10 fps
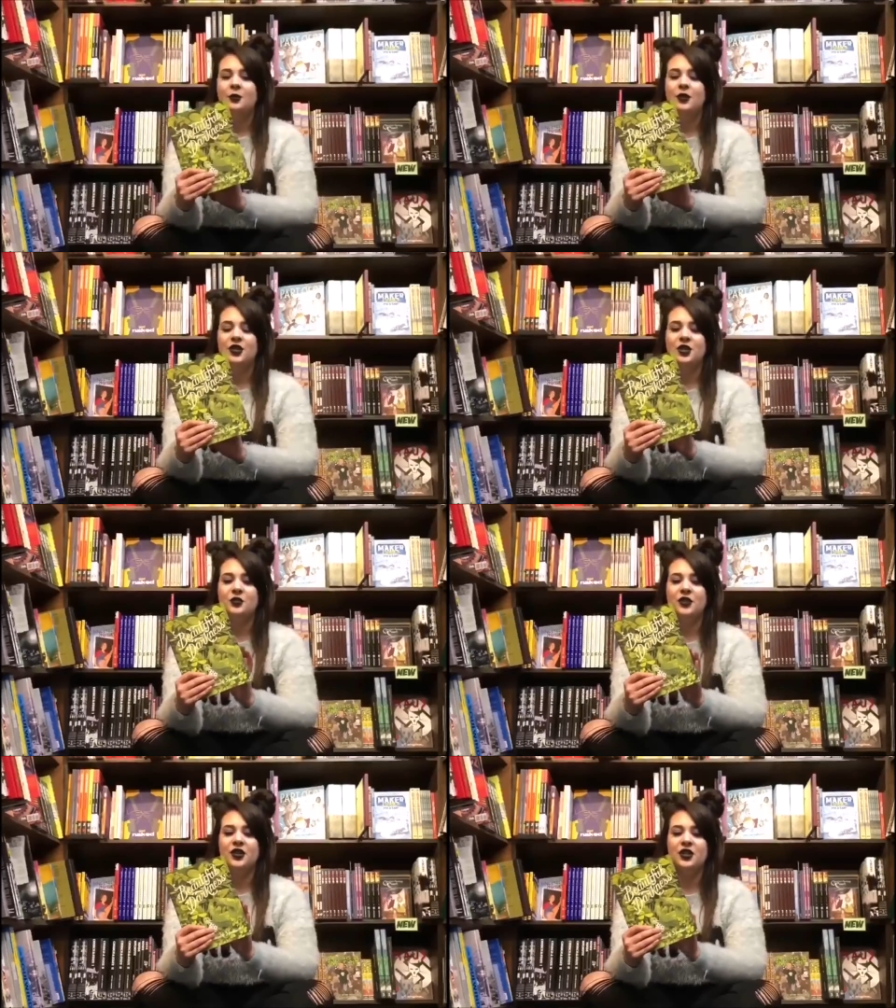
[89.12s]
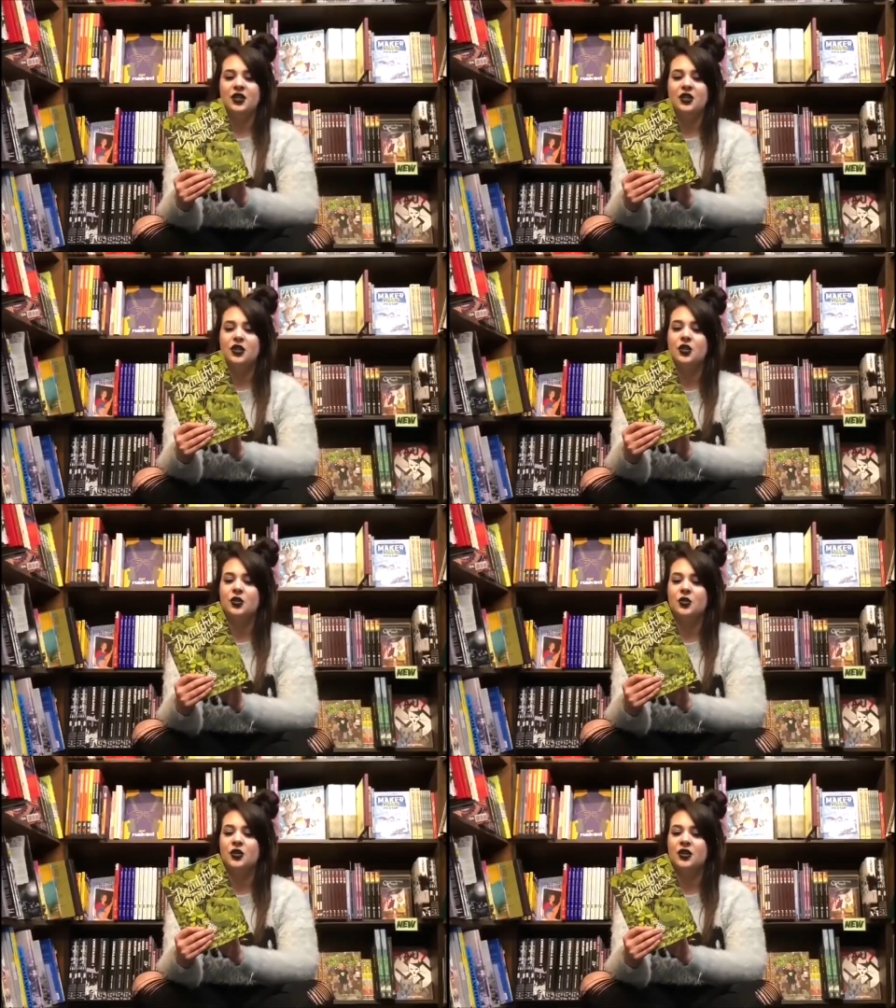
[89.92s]
But she runs
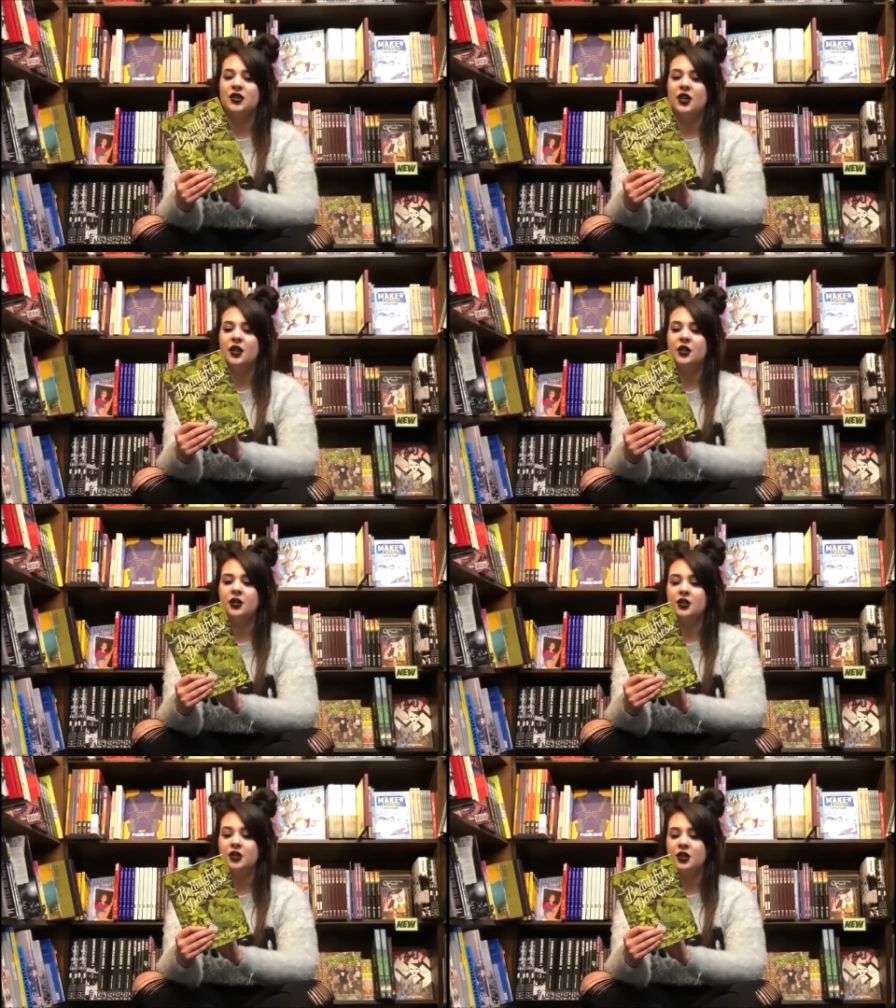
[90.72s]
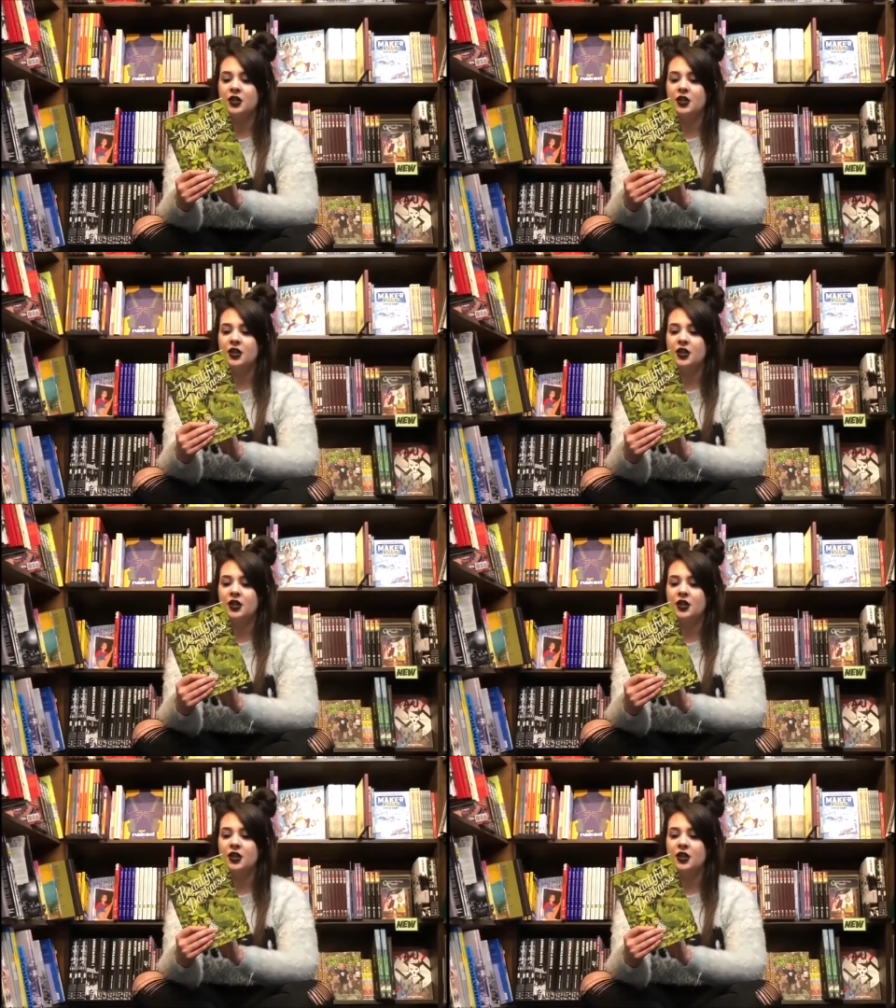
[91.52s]
into this other